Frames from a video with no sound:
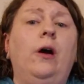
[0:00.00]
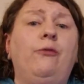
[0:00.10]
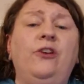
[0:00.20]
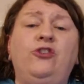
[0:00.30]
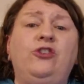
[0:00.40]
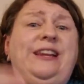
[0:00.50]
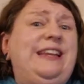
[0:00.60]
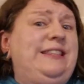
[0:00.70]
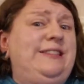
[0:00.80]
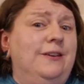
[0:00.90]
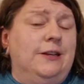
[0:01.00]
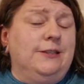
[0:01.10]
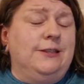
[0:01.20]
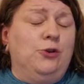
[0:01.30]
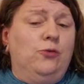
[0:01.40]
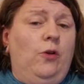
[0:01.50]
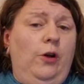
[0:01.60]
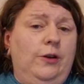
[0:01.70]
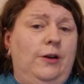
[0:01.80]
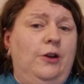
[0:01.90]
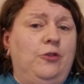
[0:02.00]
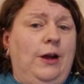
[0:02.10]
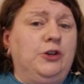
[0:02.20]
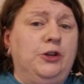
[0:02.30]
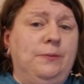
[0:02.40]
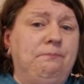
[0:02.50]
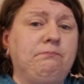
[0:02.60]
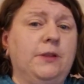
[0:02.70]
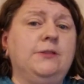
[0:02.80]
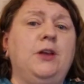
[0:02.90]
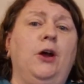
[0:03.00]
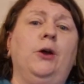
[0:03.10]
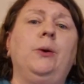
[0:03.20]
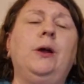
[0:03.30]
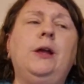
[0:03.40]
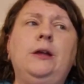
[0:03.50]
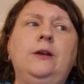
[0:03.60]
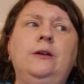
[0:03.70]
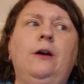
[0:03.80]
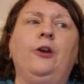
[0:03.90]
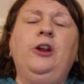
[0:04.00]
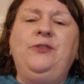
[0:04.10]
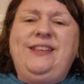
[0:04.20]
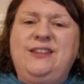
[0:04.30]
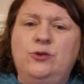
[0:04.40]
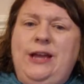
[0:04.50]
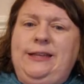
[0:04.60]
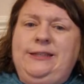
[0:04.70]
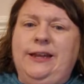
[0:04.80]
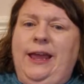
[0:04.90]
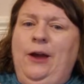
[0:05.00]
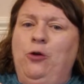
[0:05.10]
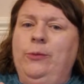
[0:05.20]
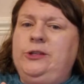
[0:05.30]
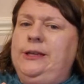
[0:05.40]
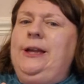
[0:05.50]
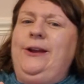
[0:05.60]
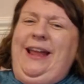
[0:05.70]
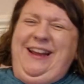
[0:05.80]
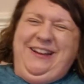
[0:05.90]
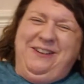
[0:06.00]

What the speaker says: officially listed as a single rider attraction. So I don't know if they're still testing it almost a year later,